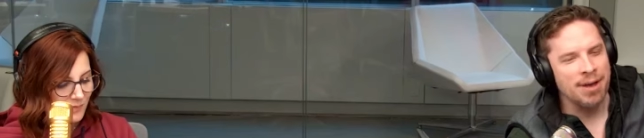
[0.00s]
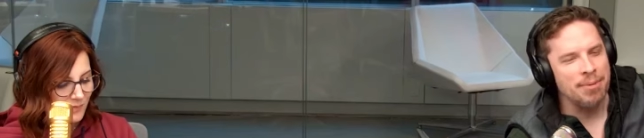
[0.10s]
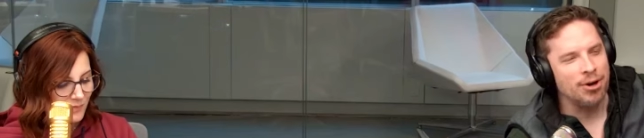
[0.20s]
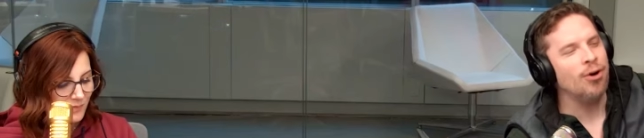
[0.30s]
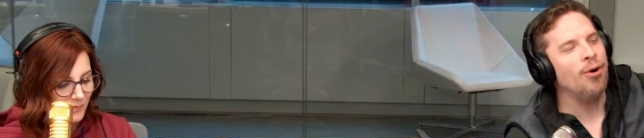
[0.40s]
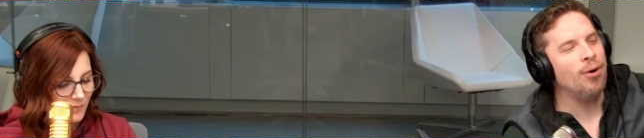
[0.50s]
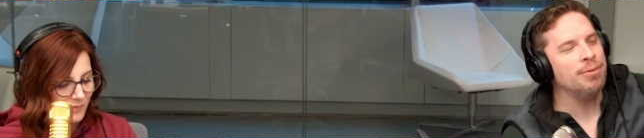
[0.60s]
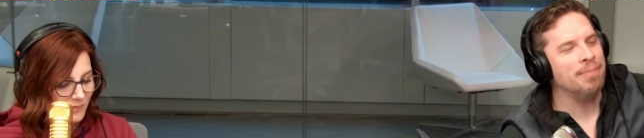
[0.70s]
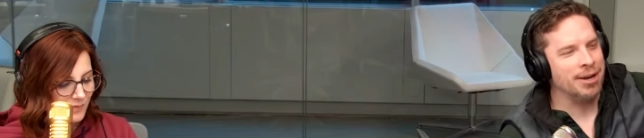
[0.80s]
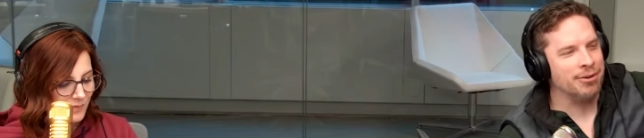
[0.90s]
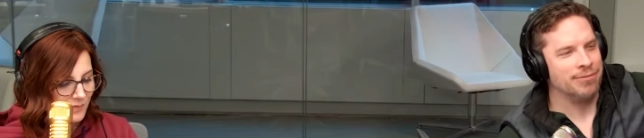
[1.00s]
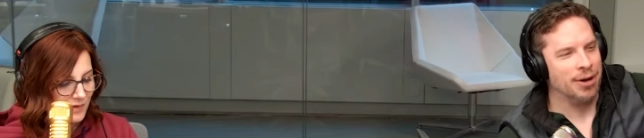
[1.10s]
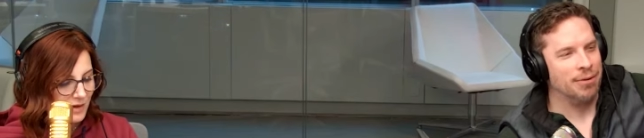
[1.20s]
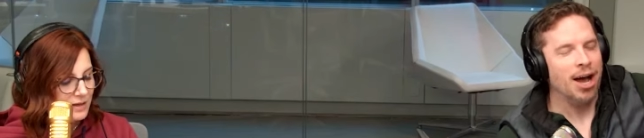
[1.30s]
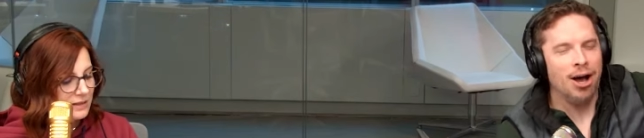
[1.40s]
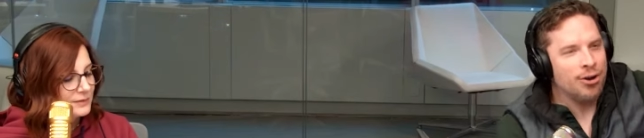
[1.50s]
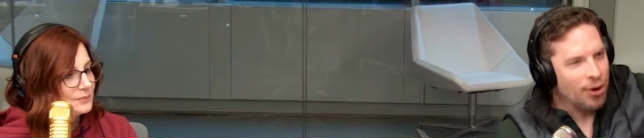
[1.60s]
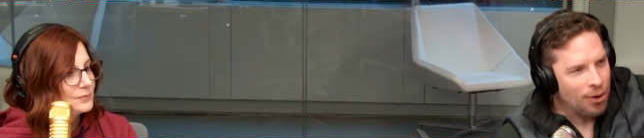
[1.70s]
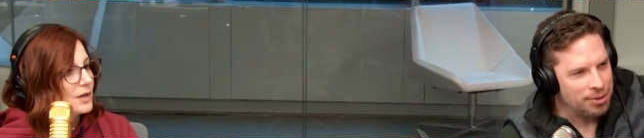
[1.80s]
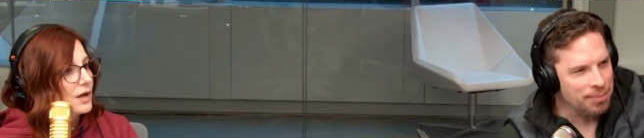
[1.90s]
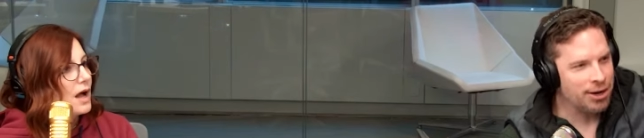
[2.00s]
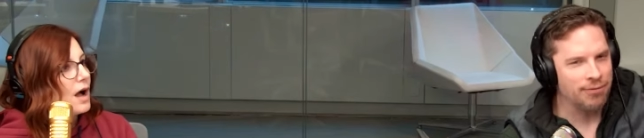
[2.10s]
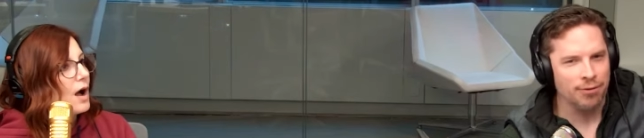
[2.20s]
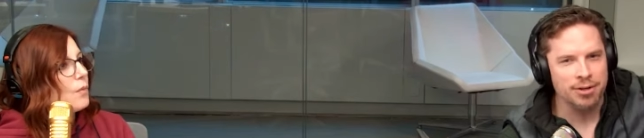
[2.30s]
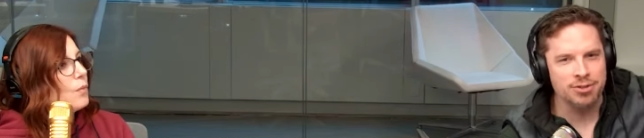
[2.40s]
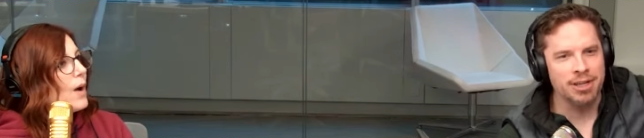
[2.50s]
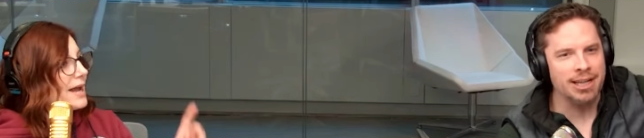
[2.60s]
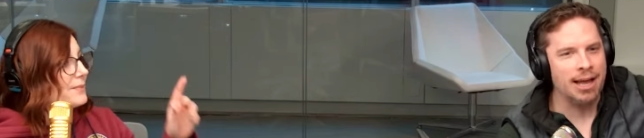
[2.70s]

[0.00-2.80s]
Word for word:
Speaker 1: him a gold microphone. A gold right. microphone. There's only Wait.